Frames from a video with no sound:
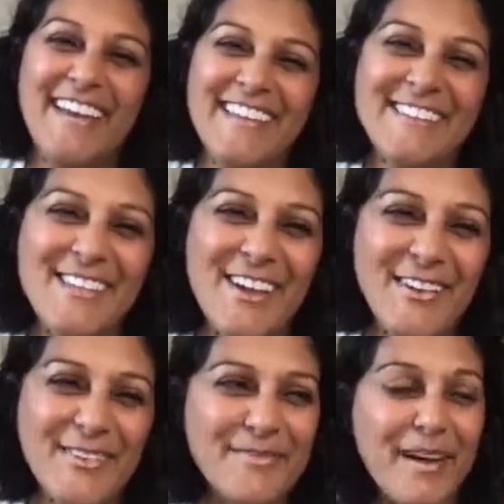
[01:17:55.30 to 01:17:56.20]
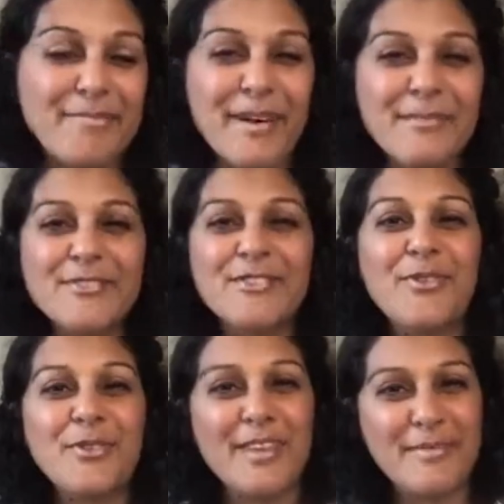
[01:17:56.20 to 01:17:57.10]
So my publisher
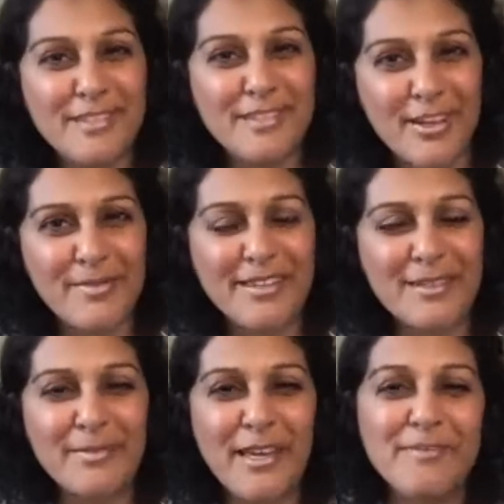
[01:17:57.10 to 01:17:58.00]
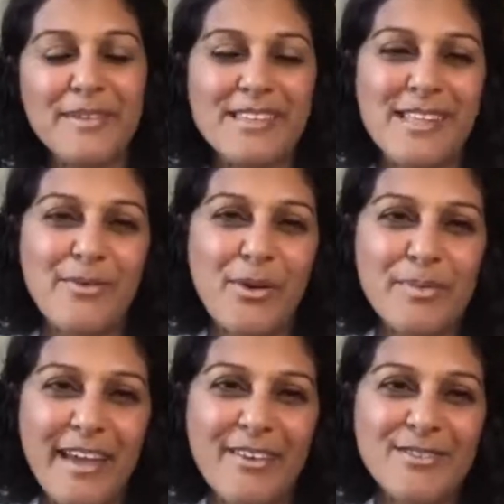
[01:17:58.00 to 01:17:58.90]
won't let me talk about them yet because they won't
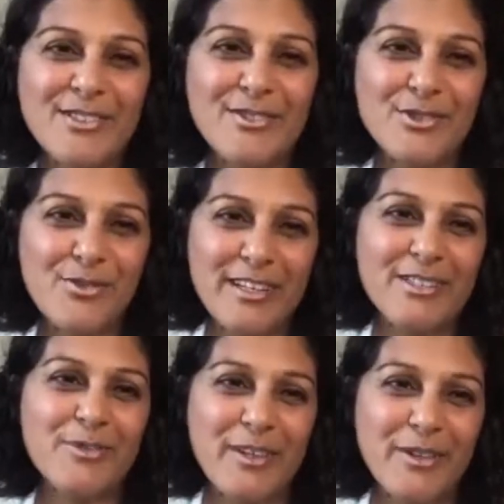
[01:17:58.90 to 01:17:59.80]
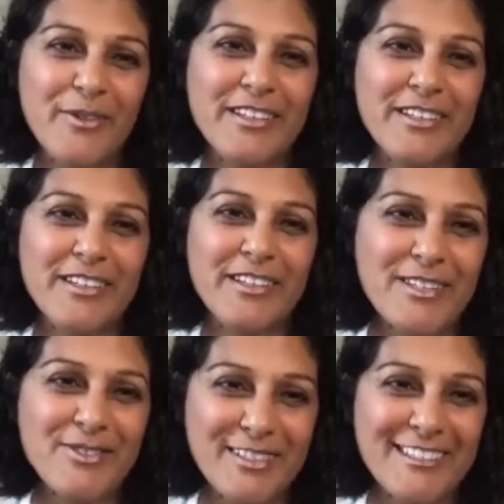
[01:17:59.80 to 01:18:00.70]
be out until 2021 and
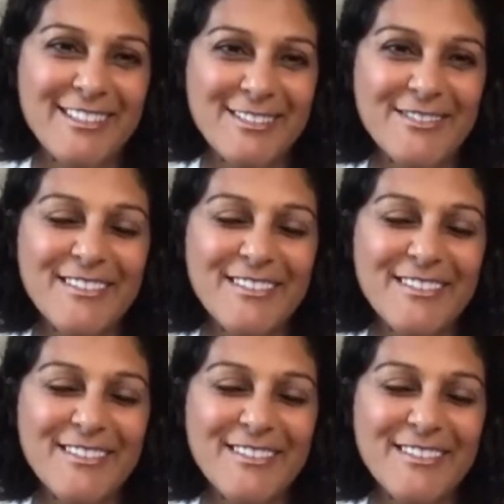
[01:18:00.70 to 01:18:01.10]
2022.